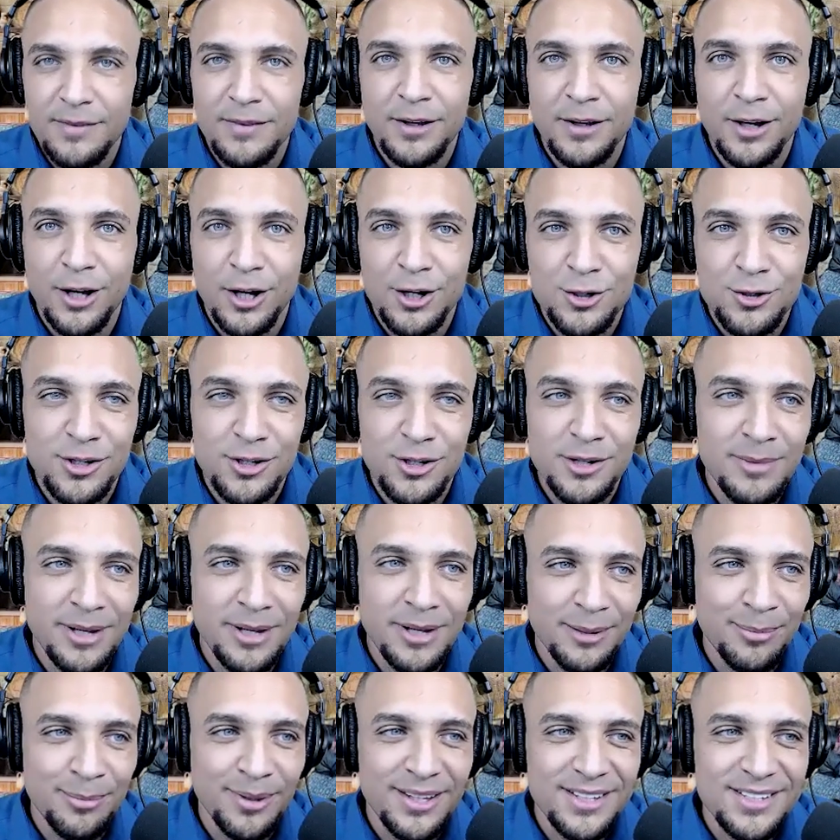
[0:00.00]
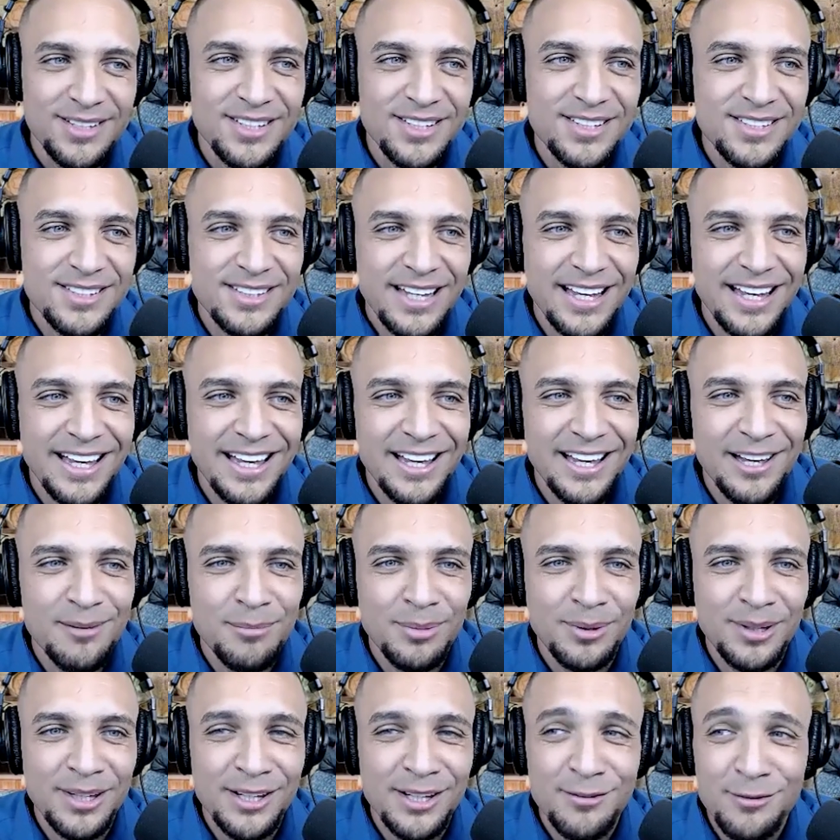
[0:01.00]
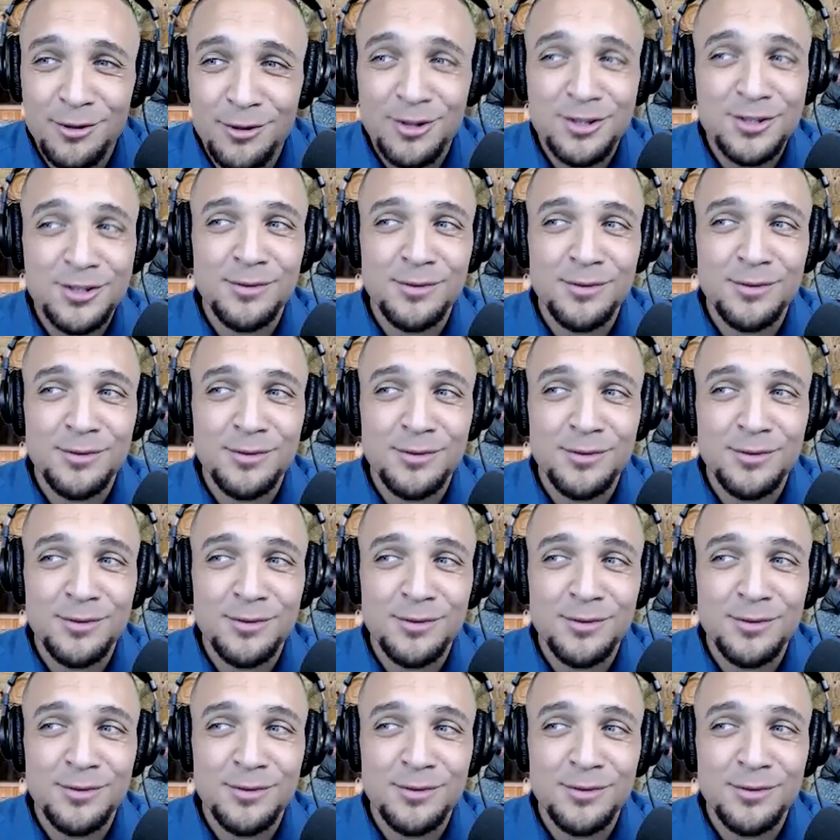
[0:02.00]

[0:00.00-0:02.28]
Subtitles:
in the country, many places, that believe